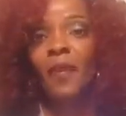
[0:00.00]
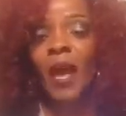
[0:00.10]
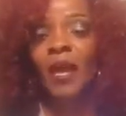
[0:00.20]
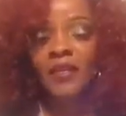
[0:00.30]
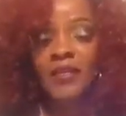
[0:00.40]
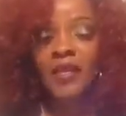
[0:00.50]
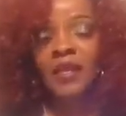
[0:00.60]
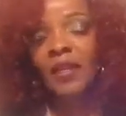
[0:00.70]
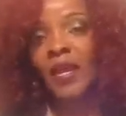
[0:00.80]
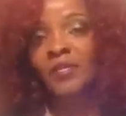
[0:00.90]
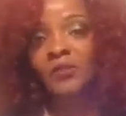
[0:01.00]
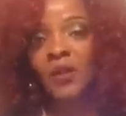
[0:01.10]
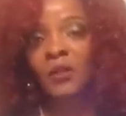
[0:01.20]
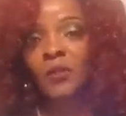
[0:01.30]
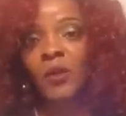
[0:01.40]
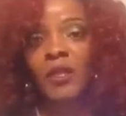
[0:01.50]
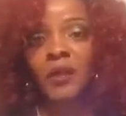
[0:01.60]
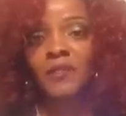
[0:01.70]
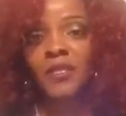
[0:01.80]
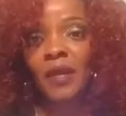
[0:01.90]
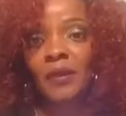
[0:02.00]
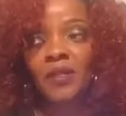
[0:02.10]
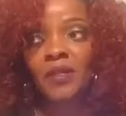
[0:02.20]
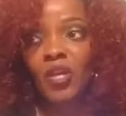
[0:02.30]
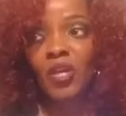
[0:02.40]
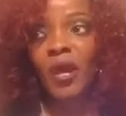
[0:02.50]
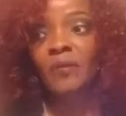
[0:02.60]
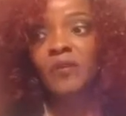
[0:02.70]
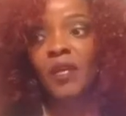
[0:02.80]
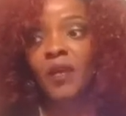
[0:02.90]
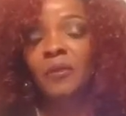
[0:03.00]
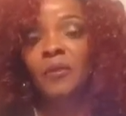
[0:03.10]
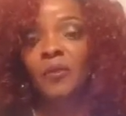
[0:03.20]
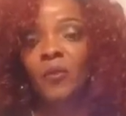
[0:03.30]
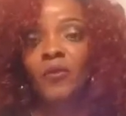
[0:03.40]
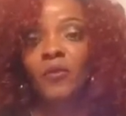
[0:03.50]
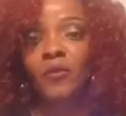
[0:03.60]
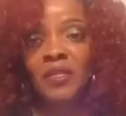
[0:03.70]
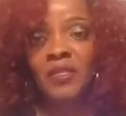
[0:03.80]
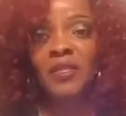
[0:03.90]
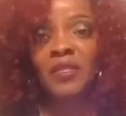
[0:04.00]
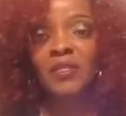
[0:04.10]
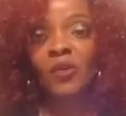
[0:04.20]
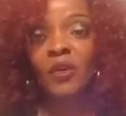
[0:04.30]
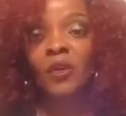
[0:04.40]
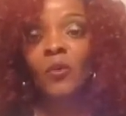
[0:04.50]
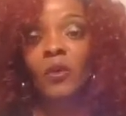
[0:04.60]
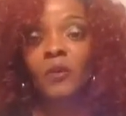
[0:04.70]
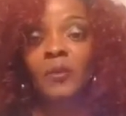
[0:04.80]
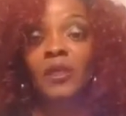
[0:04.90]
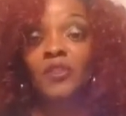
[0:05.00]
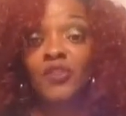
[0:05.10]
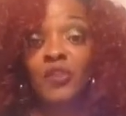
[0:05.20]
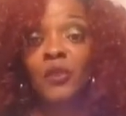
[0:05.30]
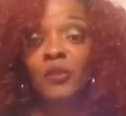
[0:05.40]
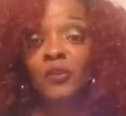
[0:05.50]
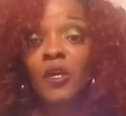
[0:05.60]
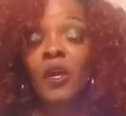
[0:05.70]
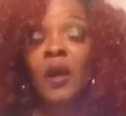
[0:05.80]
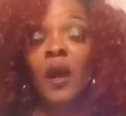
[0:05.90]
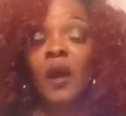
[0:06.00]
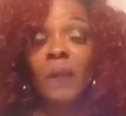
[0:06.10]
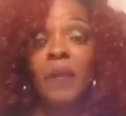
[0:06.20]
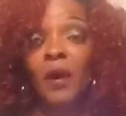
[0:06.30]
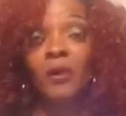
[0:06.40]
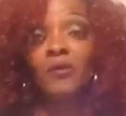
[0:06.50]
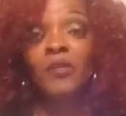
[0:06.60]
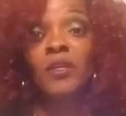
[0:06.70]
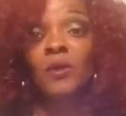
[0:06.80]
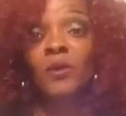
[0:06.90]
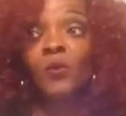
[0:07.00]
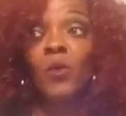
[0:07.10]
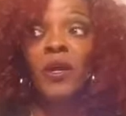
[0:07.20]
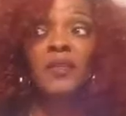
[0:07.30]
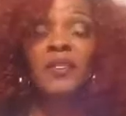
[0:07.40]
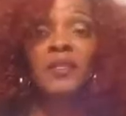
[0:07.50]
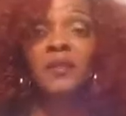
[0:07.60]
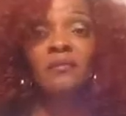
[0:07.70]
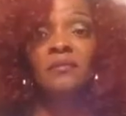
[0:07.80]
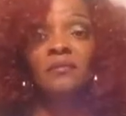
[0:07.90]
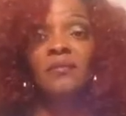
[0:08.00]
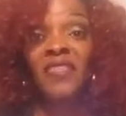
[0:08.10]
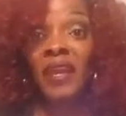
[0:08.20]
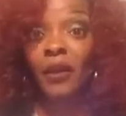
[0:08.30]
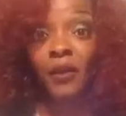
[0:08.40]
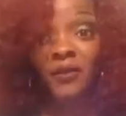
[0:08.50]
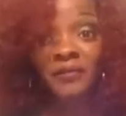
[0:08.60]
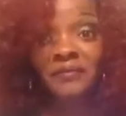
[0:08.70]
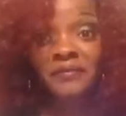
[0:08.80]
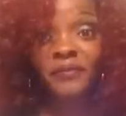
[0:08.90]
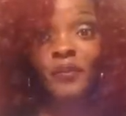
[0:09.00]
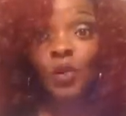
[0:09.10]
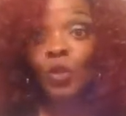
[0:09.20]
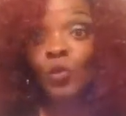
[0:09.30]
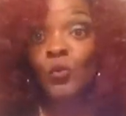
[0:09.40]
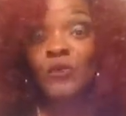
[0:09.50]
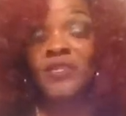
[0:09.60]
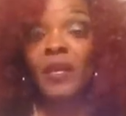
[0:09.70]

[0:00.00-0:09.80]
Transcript: I said it last week, when it comes time to the jobs to come to Monroe, businesses are going to want to be concerned about what's there, who's